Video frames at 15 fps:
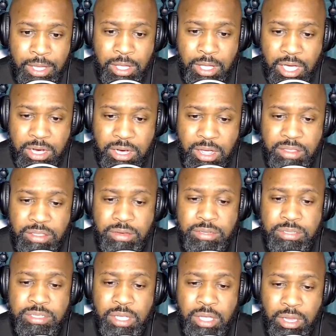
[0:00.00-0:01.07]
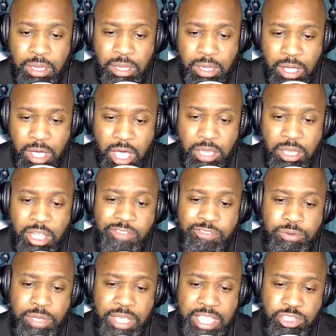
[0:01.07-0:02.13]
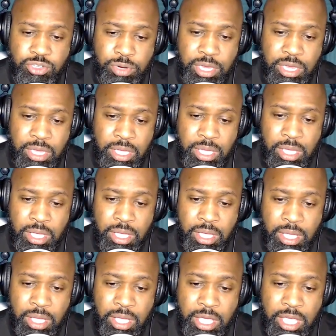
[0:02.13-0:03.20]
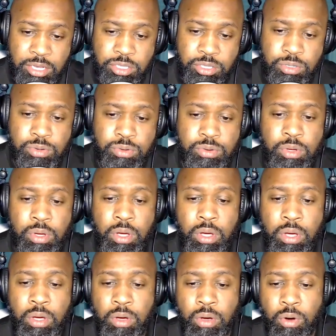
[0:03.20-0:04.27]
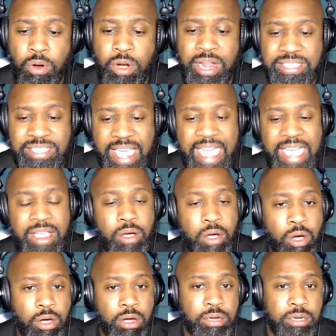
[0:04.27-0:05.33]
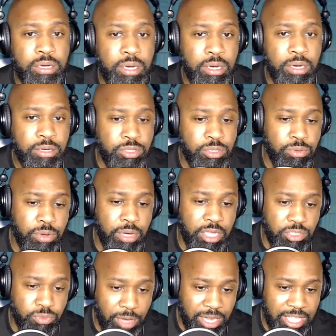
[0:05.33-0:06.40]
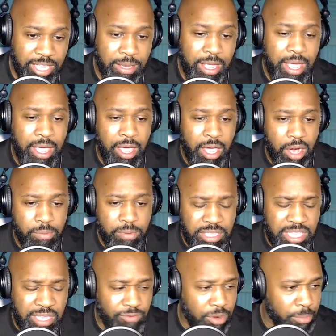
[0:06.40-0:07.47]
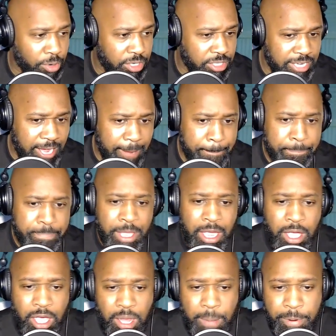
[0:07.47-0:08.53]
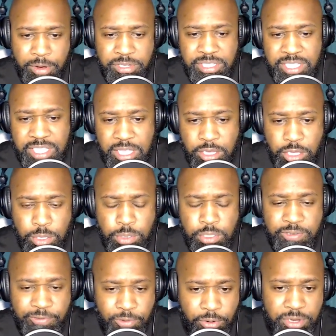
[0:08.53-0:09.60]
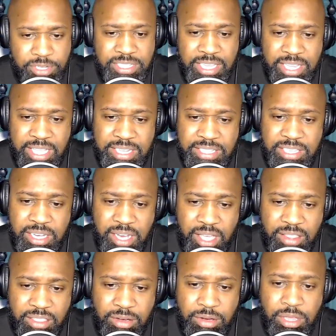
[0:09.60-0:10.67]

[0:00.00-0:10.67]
another's unlawful entry into or attack on to a dwelling. I'll read that one more time. A person can use force against another